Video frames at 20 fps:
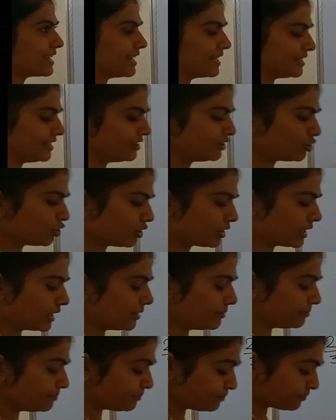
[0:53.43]
I get in
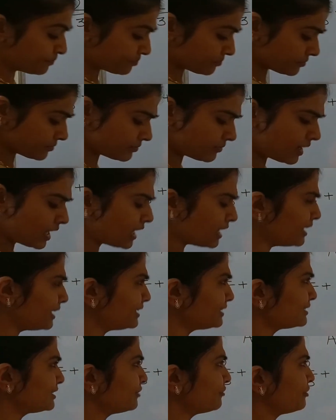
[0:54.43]
total?
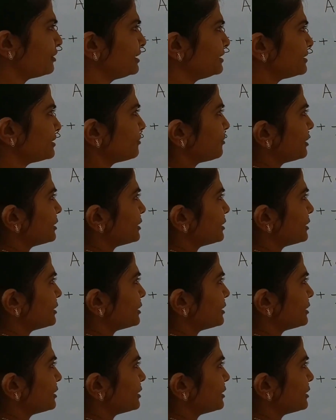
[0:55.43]
Let's say friends,